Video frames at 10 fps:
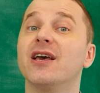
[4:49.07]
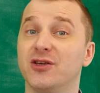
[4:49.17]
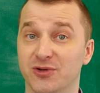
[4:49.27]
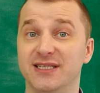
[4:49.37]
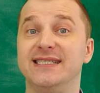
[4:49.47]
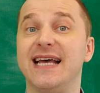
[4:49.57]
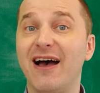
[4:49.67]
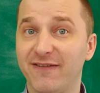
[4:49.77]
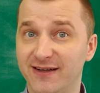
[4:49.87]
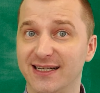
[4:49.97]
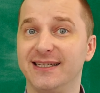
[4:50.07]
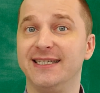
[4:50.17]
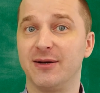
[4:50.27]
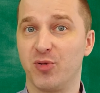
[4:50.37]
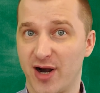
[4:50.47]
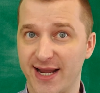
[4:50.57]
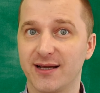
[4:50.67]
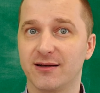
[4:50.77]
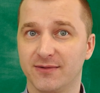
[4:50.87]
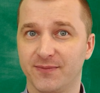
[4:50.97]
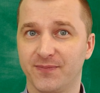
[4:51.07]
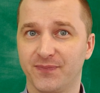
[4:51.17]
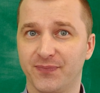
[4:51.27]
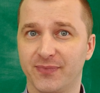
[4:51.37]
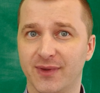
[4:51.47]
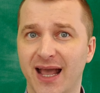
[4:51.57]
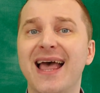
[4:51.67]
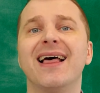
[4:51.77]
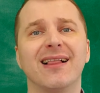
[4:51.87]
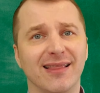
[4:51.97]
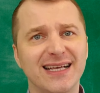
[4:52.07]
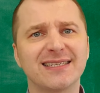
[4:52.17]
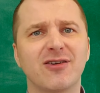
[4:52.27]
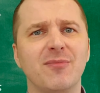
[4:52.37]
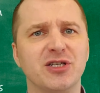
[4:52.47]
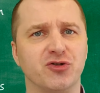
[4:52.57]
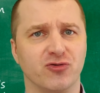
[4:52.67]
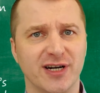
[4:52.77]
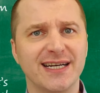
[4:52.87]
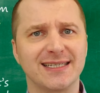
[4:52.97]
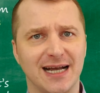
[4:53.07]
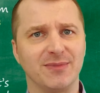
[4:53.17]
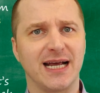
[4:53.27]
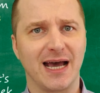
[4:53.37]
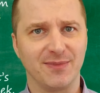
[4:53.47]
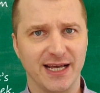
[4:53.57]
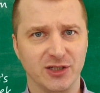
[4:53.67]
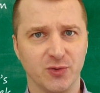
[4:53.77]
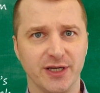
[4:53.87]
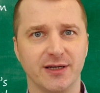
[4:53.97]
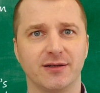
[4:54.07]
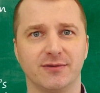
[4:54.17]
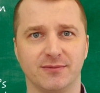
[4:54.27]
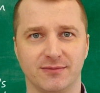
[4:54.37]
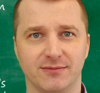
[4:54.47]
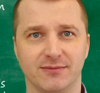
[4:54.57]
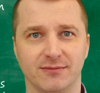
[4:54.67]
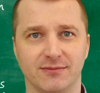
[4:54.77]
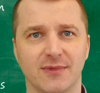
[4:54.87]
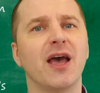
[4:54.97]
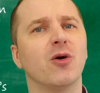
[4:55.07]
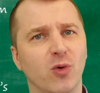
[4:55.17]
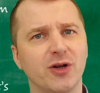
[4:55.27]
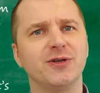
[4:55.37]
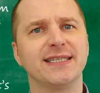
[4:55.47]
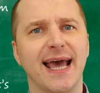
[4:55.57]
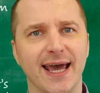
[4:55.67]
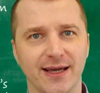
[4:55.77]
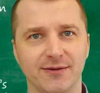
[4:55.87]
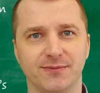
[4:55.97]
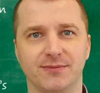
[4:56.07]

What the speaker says: You definitely need a break. Let's grab a drink sometime next week. What do you say?